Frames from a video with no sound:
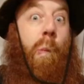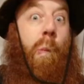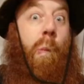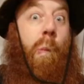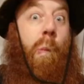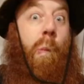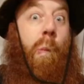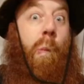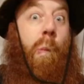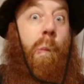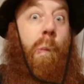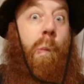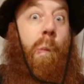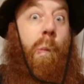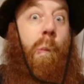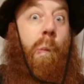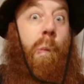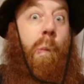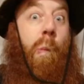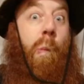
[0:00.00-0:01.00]

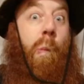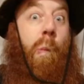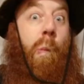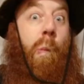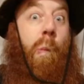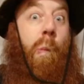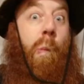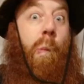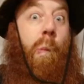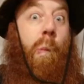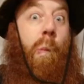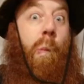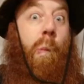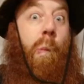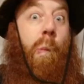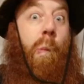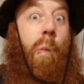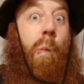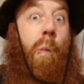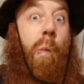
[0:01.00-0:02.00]

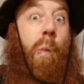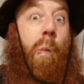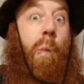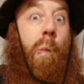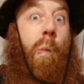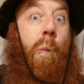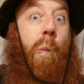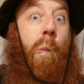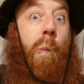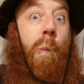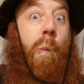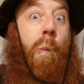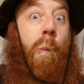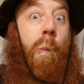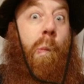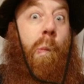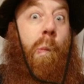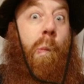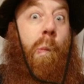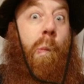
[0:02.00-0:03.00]

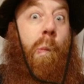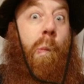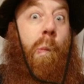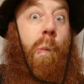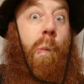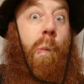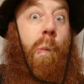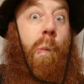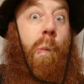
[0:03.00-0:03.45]
(silence)